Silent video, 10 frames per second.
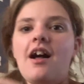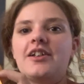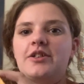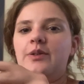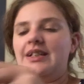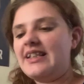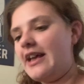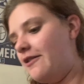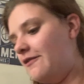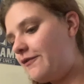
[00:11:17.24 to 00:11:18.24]
unto
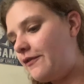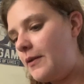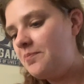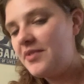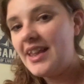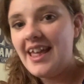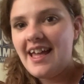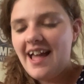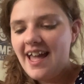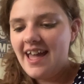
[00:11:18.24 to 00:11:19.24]
itself,
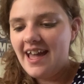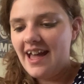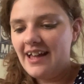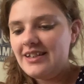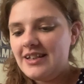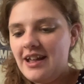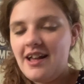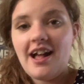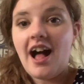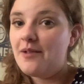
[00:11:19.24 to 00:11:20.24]
and
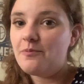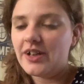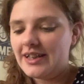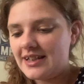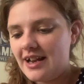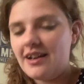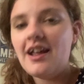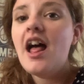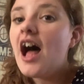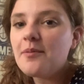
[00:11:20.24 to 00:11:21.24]
I'm really excited.
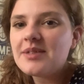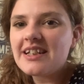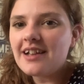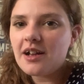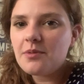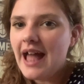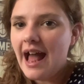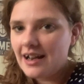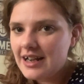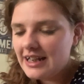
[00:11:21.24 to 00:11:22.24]
I'm still not going to be
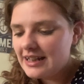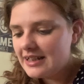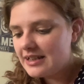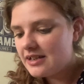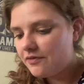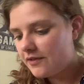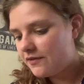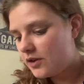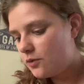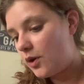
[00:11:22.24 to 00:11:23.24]
editing this for a
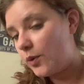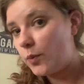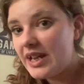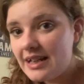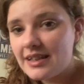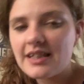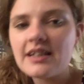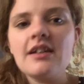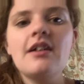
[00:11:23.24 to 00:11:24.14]
few more weeks.